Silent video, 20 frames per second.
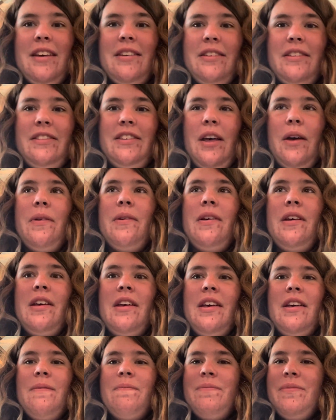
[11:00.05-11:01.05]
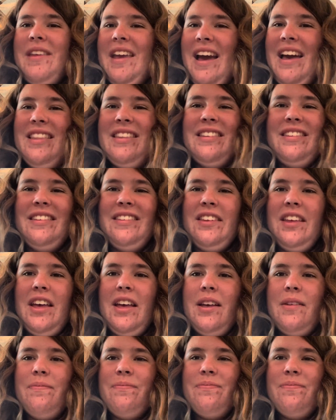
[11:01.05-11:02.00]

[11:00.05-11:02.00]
So, yeah, this is it.